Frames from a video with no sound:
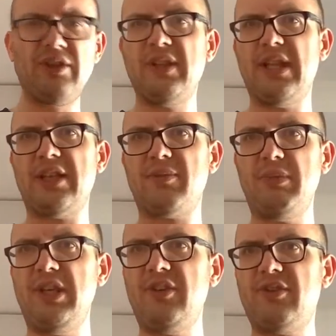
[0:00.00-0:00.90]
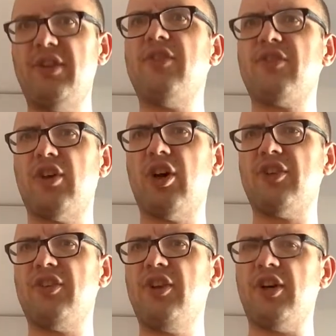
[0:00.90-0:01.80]
That means it's
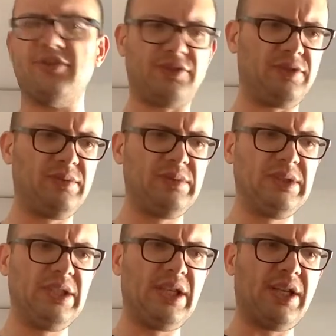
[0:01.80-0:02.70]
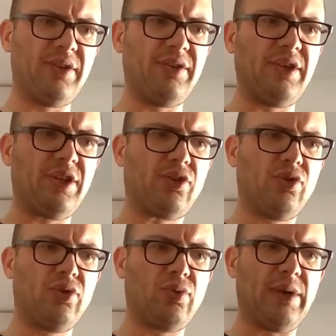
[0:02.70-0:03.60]
hot enough and they
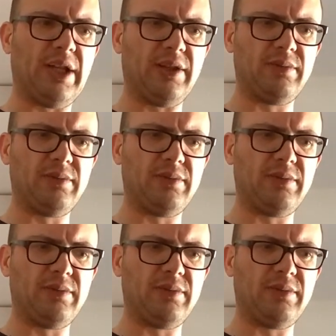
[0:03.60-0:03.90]
cook well.